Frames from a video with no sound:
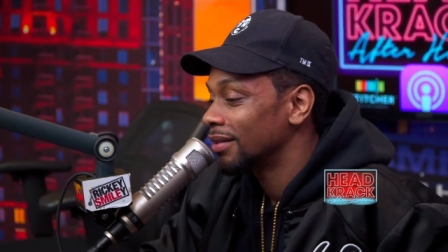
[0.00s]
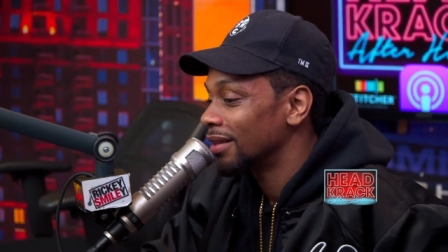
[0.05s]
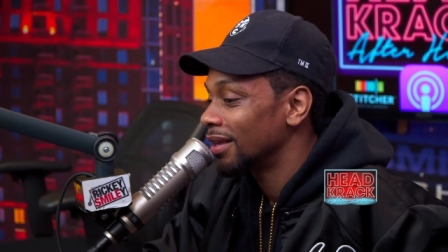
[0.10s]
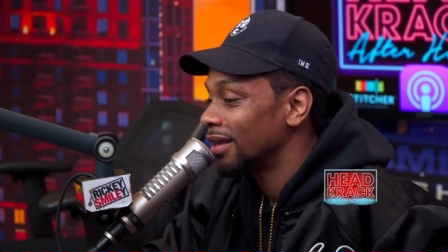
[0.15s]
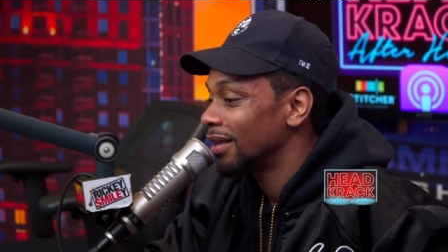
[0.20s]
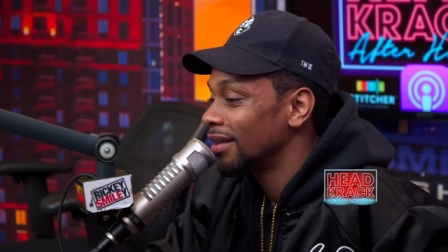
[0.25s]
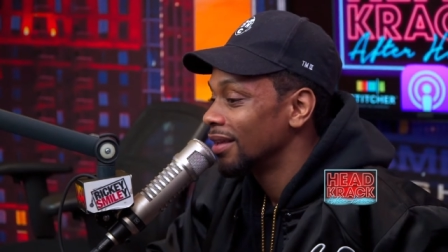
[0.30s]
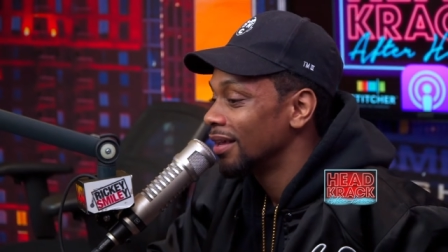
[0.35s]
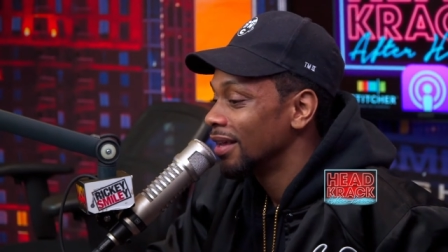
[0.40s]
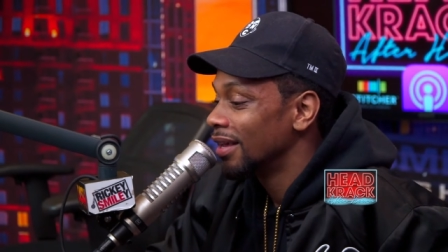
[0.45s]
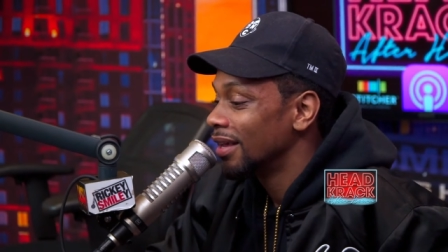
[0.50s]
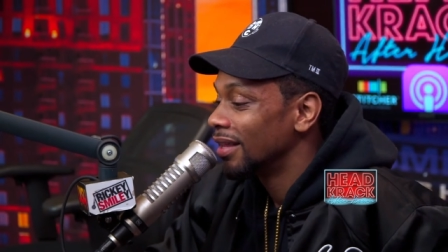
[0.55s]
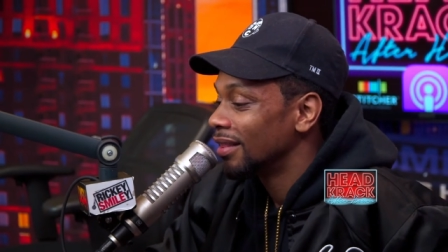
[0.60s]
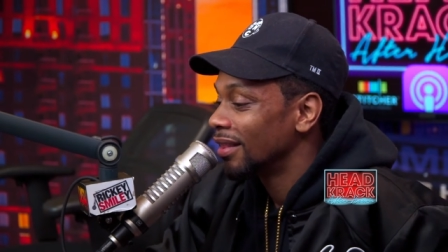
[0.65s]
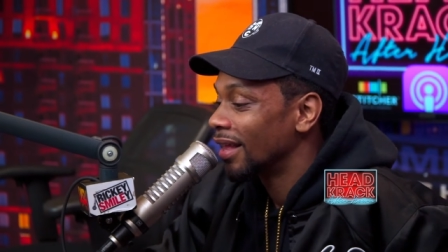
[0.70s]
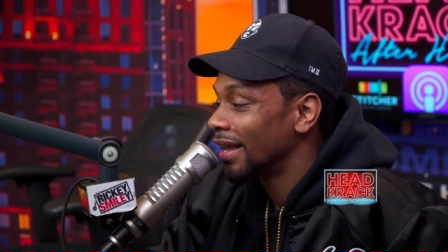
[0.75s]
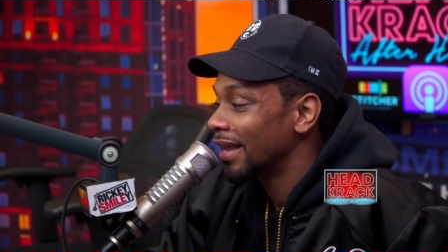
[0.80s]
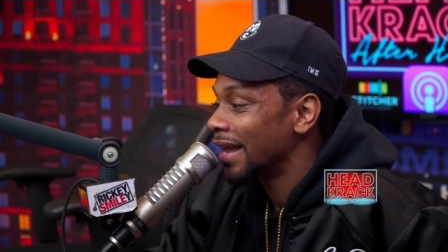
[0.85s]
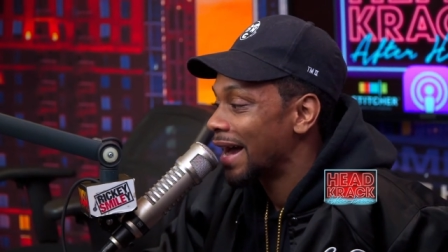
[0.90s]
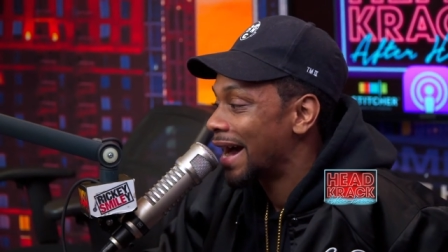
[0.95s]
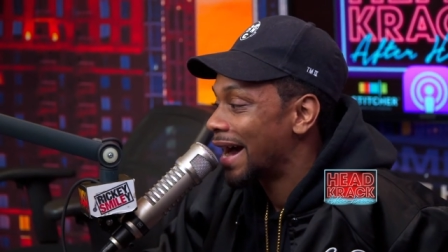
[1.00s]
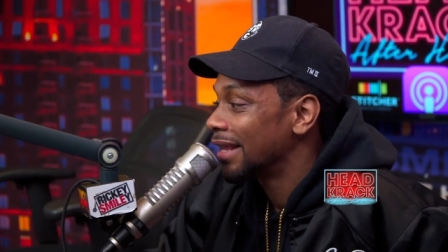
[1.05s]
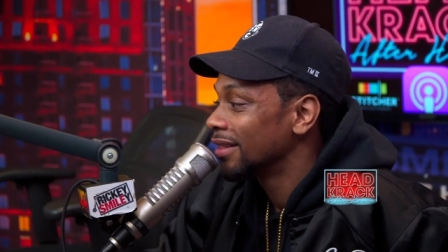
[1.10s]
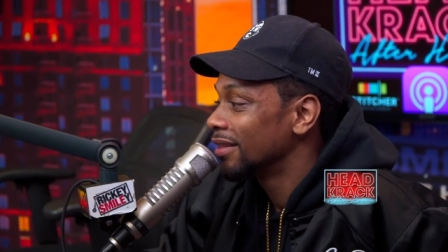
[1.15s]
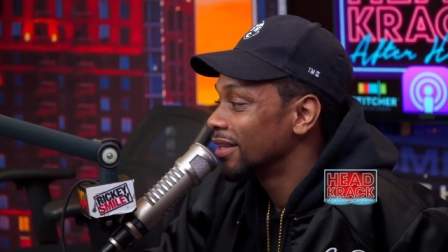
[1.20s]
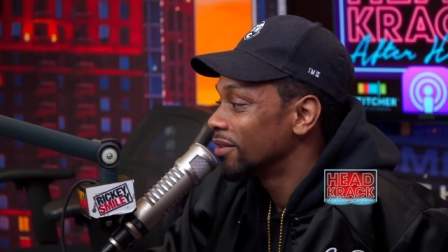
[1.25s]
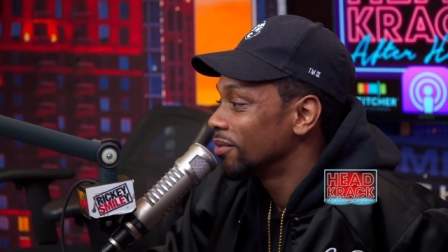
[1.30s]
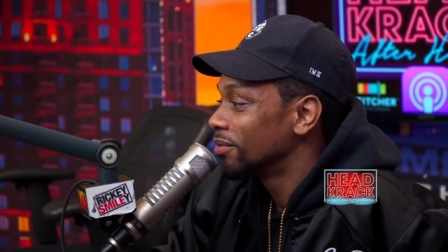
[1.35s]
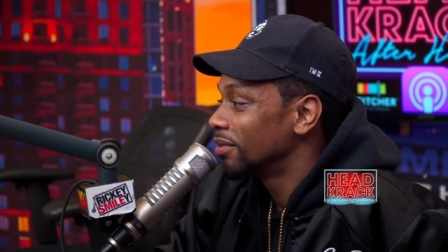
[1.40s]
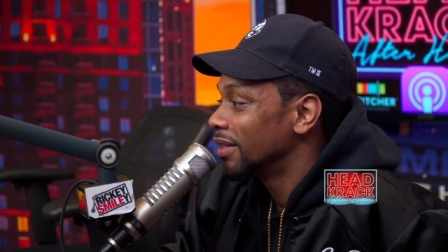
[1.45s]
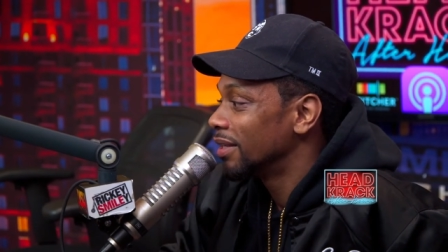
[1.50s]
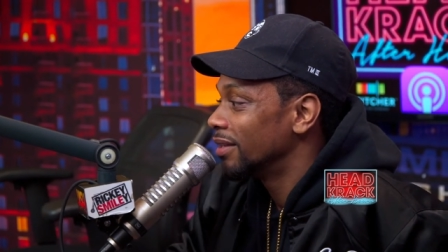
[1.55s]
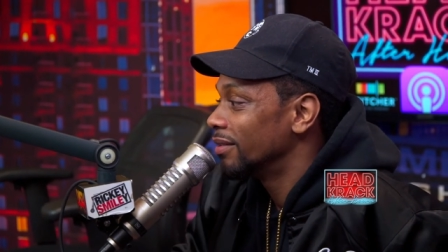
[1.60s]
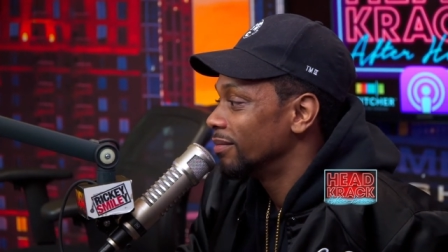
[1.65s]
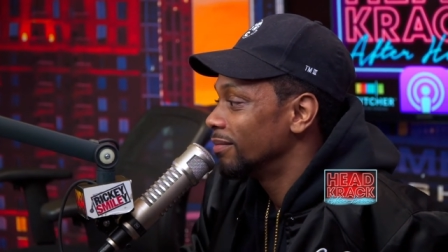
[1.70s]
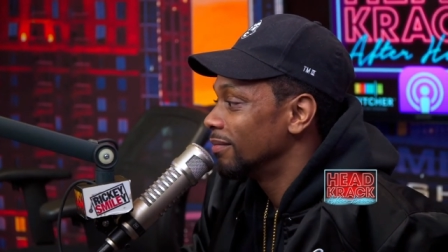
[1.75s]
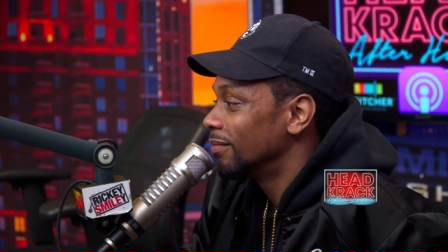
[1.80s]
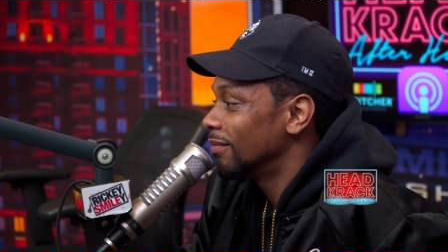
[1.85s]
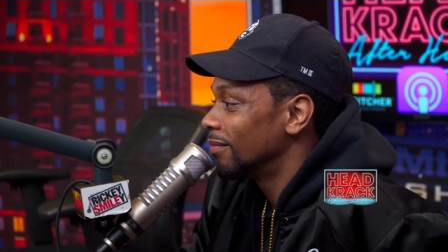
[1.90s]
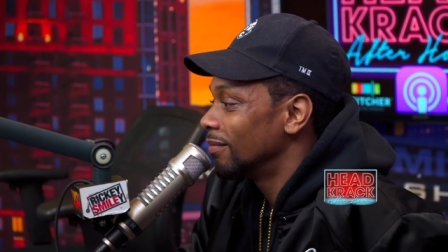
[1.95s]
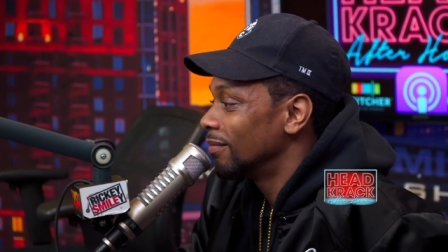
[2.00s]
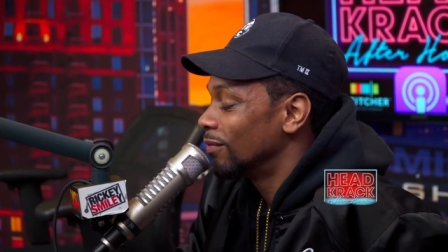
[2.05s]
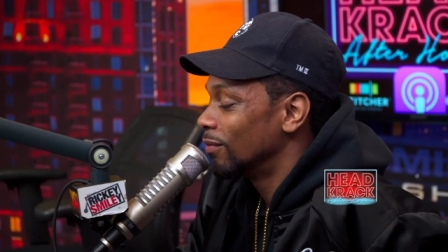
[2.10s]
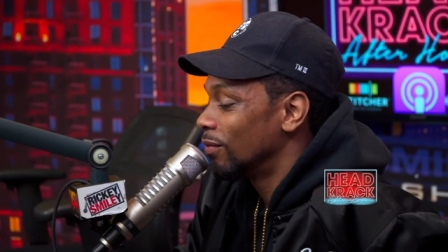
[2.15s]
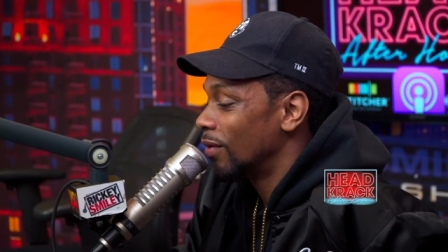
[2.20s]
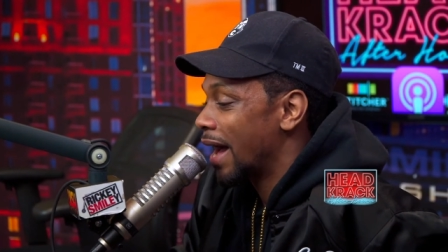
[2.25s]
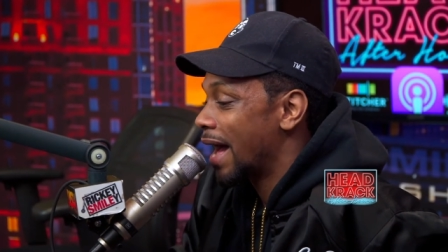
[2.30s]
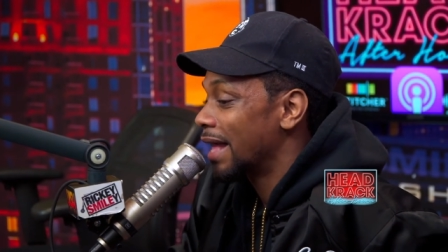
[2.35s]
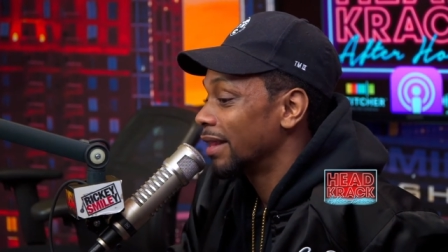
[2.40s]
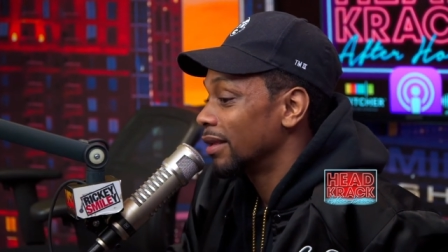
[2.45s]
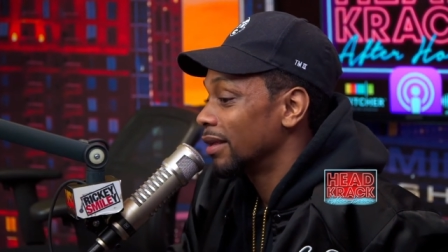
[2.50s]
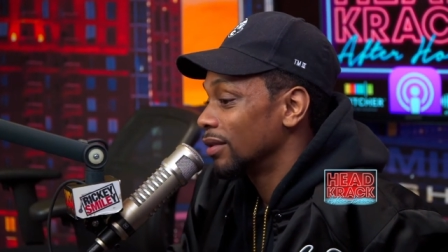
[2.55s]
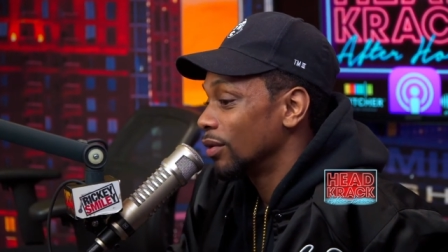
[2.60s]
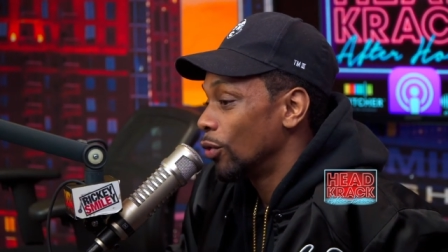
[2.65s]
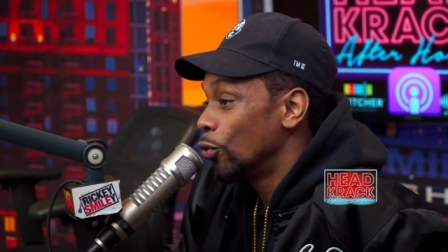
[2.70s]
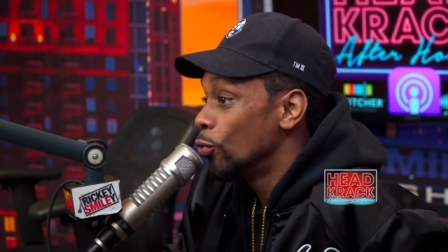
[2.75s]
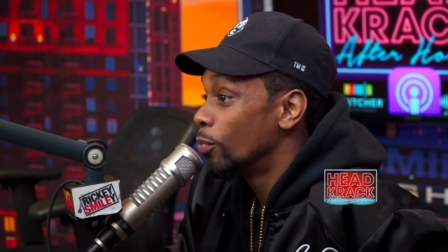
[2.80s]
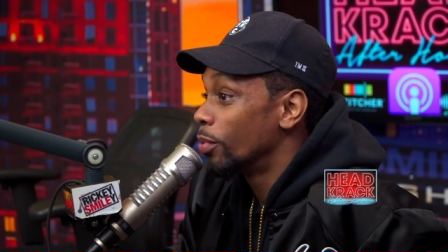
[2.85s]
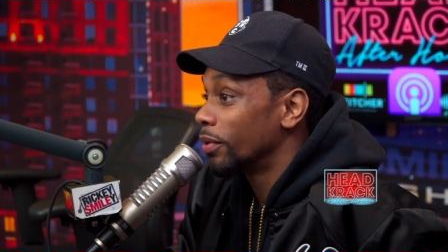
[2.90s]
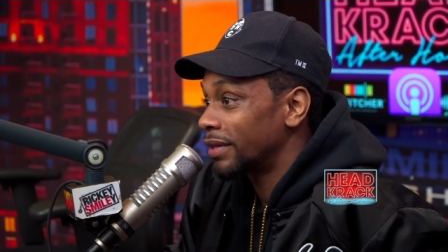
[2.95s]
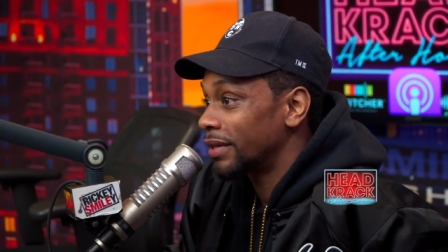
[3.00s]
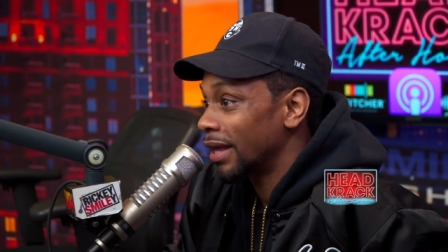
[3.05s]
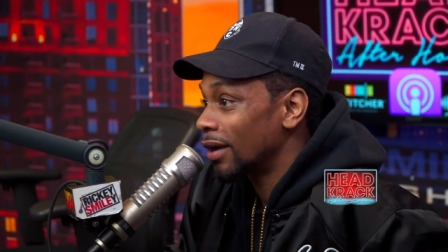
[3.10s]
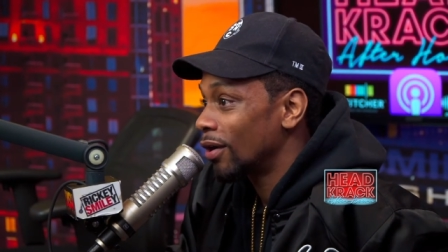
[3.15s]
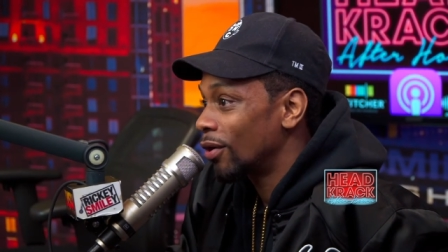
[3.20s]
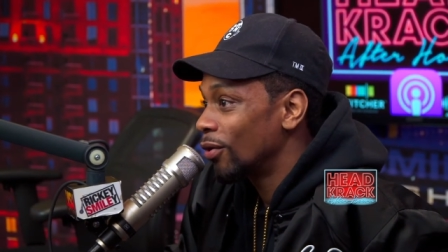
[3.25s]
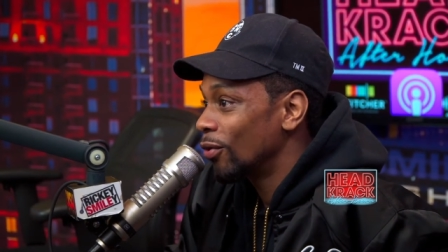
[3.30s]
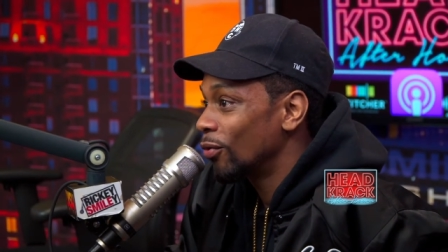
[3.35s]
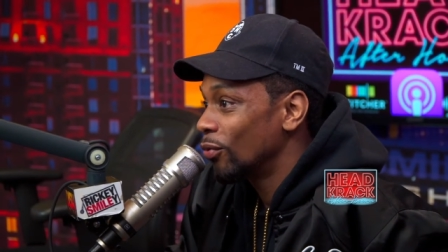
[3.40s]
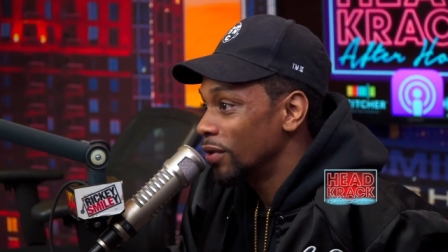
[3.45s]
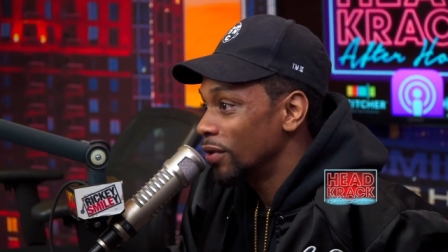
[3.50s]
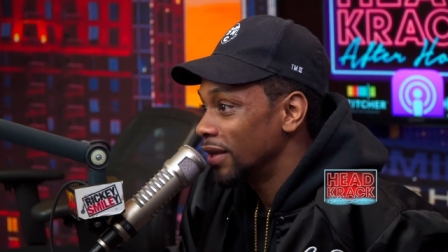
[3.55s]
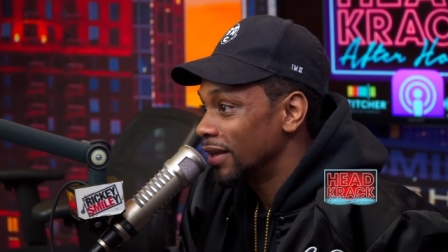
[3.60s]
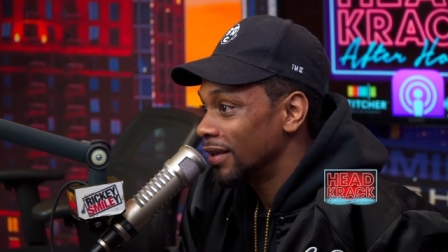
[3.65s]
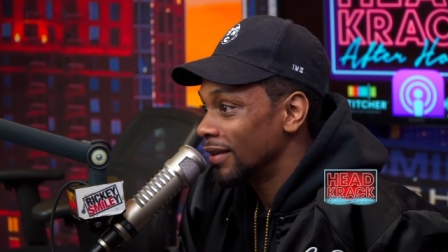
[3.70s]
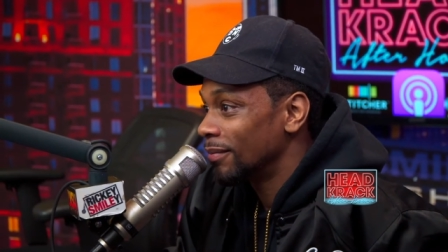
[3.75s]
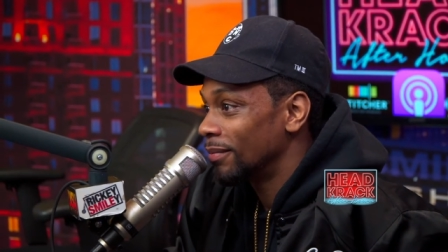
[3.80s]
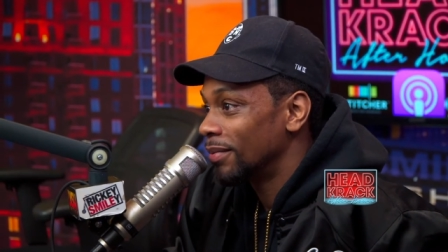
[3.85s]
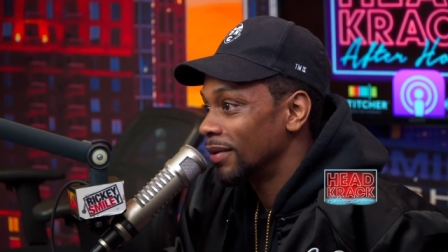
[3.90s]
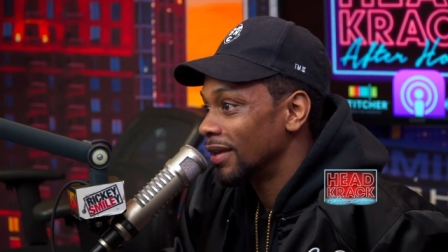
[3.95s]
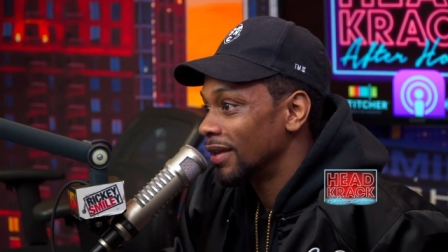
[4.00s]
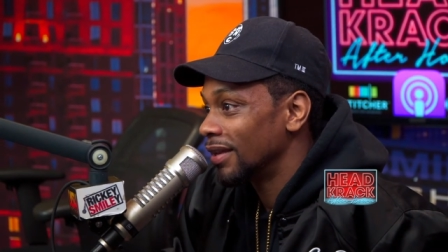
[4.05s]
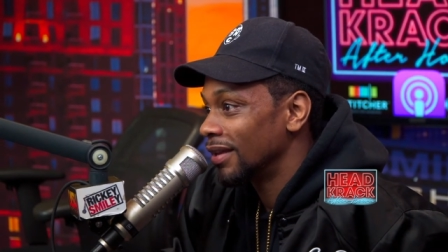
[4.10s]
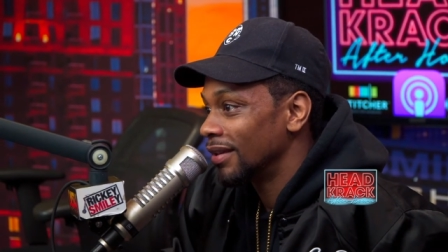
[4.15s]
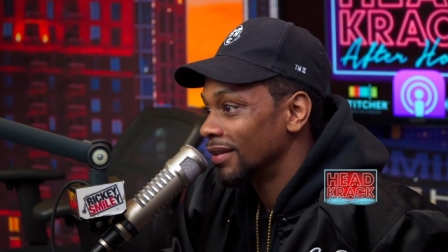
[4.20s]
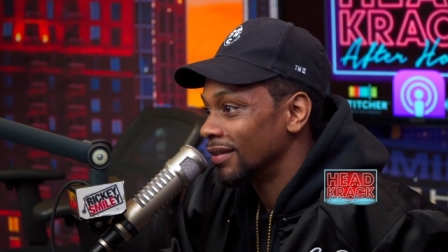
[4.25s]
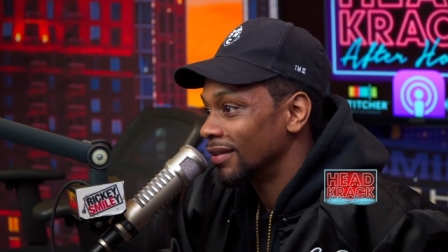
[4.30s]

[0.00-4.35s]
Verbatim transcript: that. Like, I literally, I Ubered that whole week, but